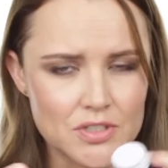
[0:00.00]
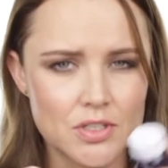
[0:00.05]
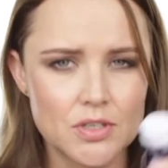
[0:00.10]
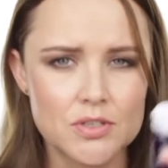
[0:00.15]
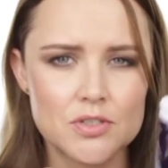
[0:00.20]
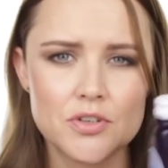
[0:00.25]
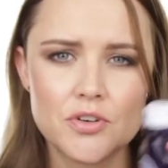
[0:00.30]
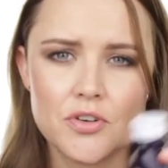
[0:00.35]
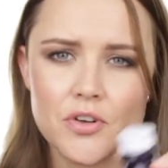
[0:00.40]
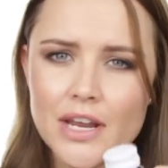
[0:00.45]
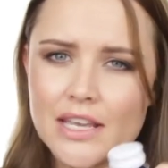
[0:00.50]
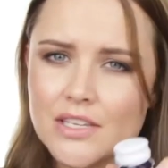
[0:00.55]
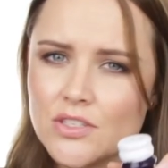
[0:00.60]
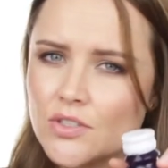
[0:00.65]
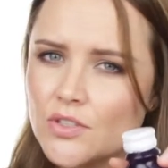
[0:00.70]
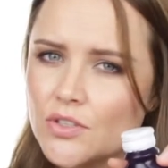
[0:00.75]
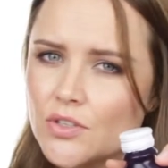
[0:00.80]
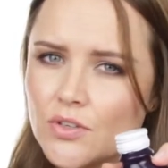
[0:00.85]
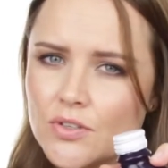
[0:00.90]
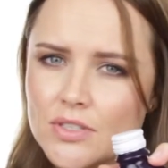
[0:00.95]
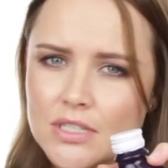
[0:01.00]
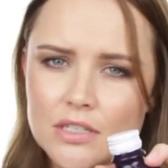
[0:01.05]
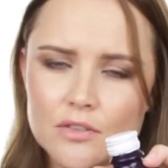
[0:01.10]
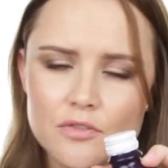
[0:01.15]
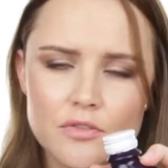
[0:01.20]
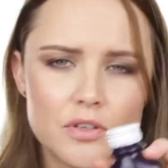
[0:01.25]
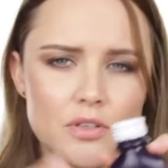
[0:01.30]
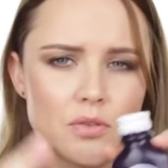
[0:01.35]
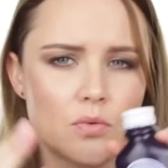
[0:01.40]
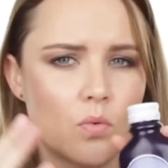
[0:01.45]
So it's great to use it
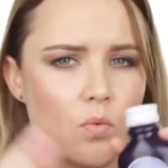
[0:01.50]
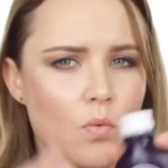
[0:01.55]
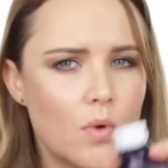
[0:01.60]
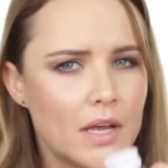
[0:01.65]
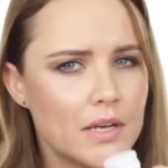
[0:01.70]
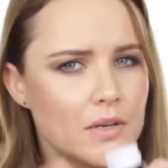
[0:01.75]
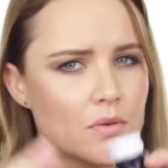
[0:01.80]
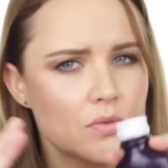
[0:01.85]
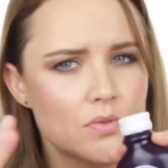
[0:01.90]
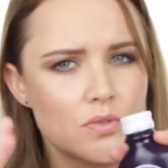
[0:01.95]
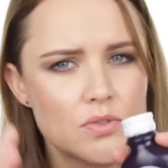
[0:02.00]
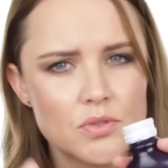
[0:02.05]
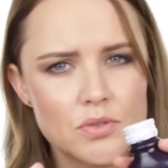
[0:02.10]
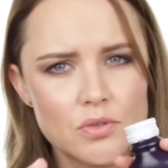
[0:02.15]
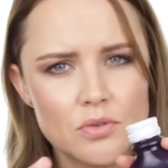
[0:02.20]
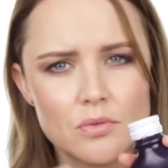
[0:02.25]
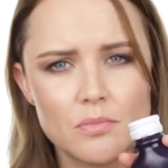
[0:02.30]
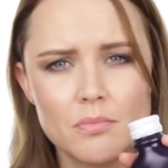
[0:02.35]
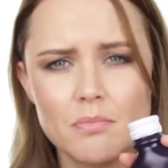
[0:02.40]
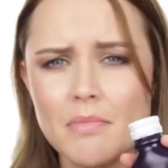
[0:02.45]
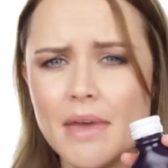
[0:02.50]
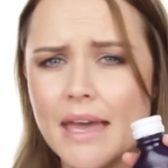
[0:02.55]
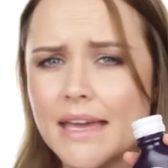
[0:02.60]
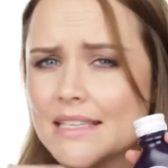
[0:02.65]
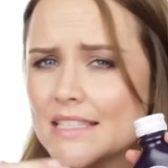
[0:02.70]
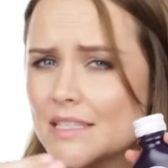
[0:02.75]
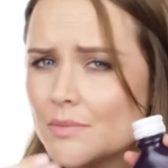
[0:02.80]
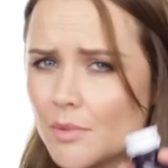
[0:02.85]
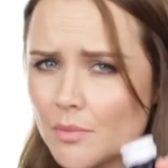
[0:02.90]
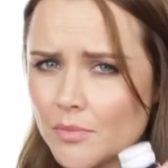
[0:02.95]
if it's 1 or 2,
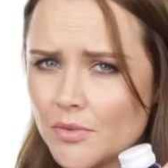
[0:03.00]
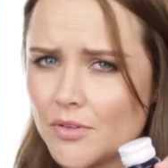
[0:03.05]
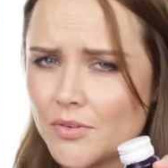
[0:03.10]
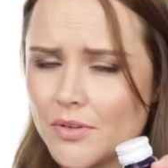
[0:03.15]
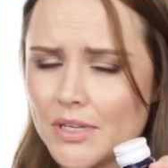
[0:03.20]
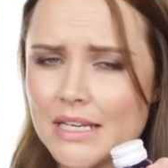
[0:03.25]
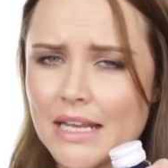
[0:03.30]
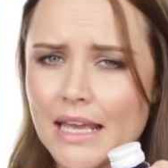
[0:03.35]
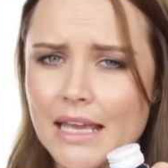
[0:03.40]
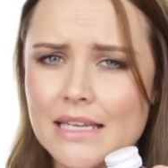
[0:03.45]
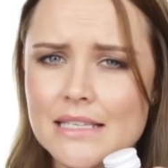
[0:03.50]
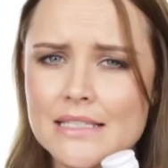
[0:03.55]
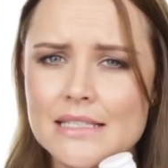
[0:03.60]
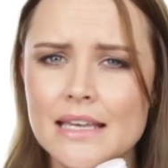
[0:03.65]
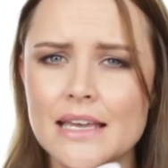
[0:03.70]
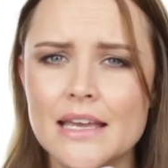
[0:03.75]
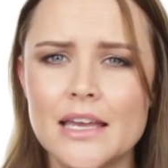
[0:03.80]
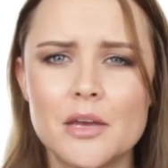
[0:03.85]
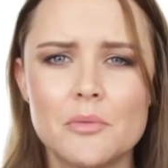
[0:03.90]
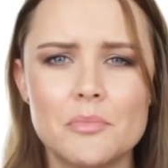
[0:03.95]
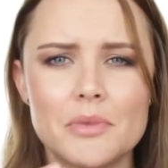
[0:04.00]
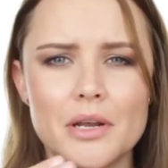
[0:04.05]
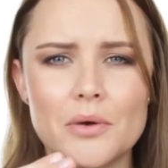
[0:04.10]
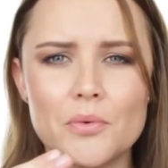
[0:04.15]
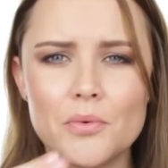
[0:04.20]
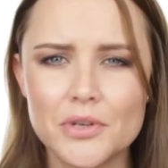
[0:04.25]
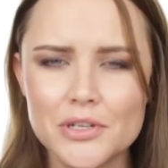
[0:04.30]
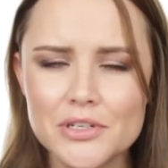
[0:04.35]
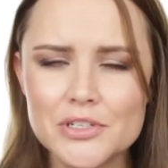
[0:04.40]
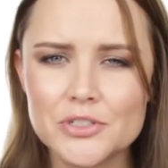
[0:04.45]
maximum 3 days, but I
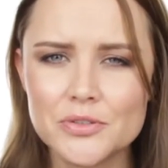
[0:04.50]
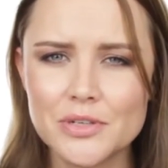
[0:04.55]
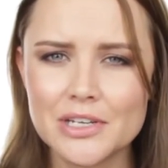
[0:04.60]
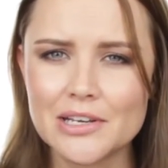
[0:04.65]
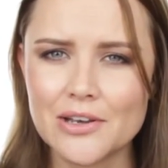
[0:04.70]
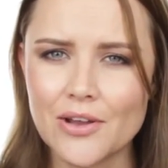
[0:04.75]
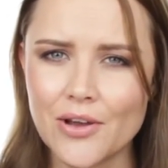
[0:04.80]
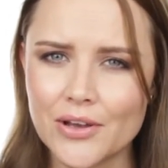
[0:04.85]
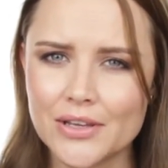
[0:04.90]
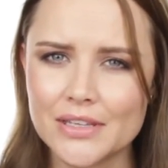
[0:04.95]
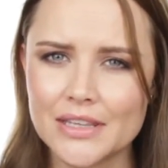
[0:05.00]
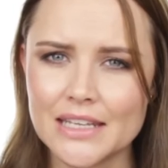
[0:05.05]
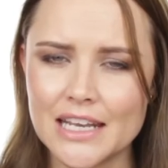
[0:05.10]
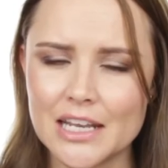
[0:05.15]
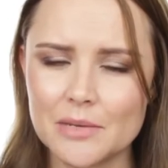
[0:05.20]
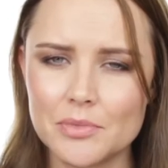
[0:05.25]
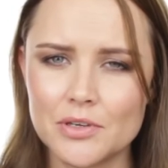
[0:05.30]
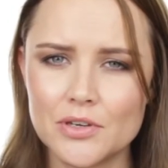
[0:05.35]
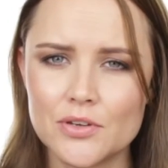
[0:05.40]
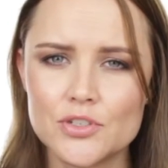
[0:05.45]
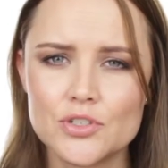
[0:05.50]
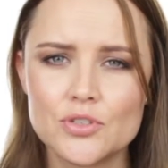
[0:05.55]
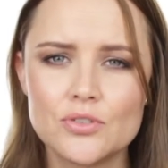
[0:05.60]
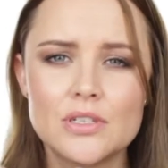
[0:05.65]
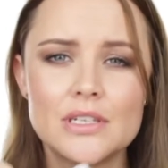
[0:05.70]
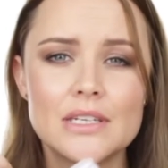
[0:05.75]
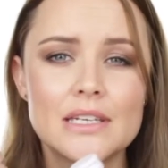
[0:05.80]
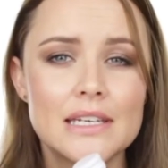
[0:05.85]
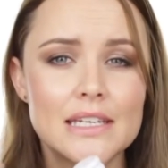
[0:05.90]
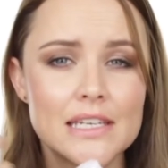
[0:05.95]
wouldn't do it longer than that because you
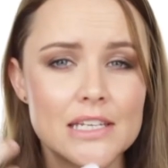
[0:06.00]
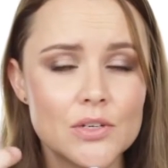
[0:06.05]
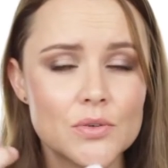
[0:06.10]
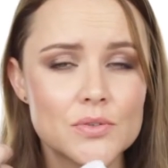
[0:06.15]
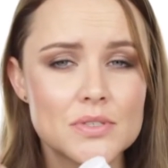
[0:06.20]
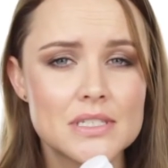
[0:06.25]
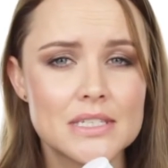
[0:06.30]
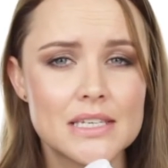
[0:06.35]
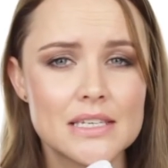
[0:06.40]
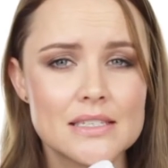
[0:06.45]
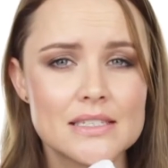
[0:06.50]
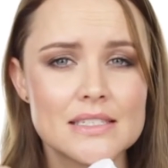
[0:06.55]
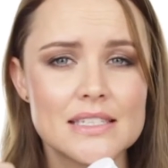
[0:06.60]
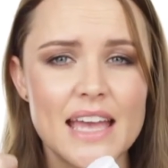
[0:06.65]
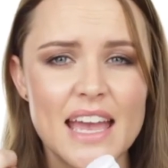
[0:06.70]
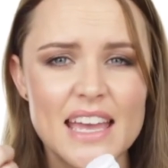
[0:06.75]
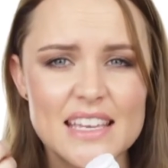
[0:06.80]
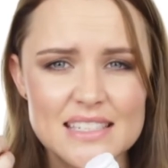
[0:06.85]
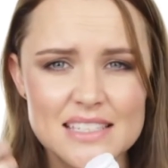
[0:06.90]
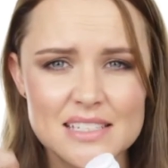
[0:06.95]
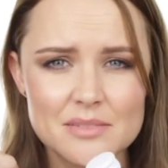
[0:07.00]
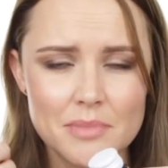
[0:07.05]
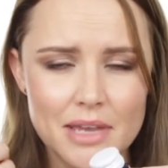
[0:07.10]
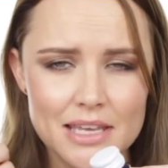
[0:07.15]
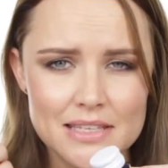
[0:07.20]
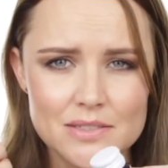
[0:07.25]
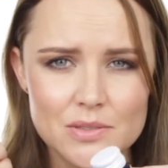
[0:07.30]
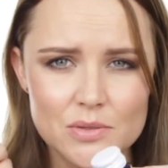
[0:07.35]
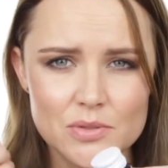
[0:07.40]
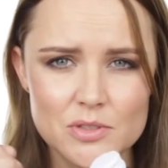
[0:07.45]
need your skin's acid
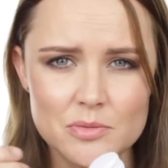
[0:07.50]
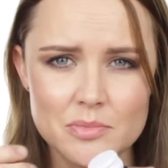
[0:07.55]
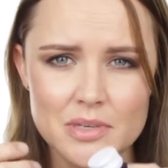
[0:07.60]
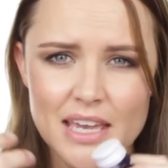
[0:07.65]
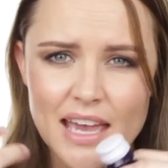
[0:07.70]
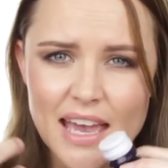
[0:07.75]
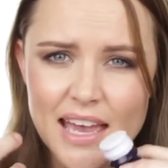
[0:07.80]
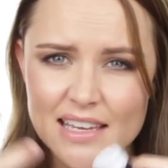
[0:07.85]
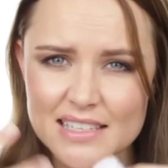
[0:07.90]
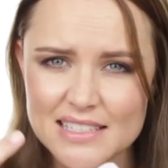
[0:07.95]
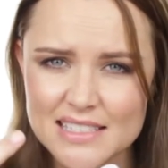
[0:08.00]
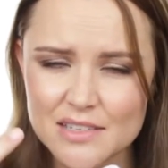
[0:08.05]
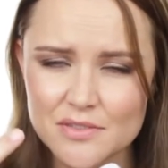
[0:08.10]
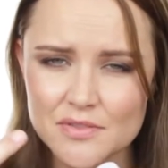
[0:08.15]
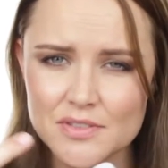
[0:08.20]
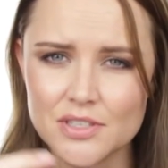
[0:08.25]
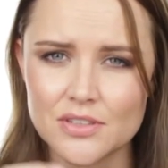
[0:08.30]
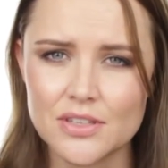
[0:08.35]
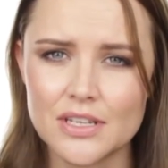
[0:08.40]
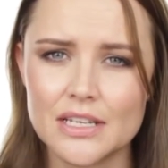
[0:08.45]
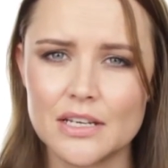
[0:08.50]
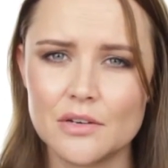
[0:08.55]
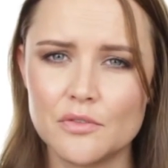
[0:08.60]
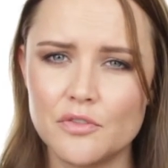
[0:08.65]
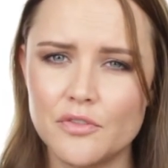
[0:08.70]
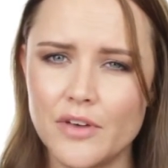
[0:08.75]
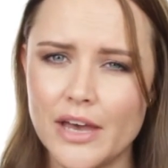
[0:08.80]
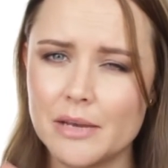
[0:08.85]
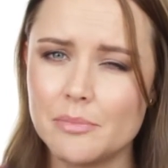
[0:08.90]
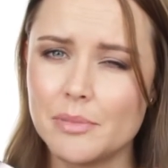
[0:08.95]
mantle to be active so that it can
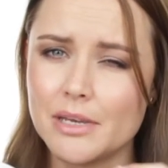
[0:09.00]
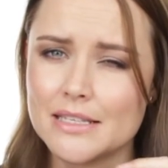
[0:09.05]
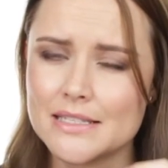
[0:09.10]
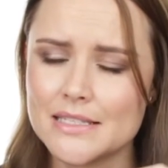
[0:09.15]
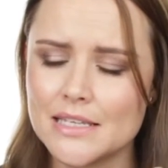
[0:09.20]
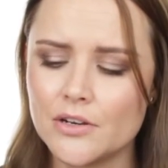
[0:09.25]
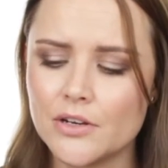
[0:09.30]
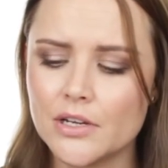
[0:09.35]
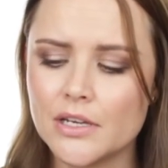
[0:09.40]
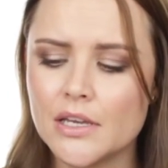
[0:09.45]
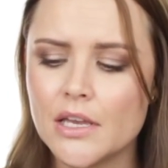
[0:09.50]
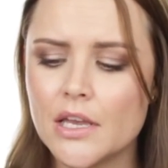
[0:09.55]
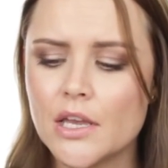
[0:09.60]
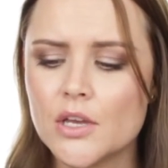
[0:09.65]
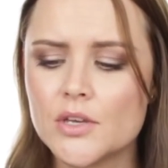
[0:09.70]
fight bacteria.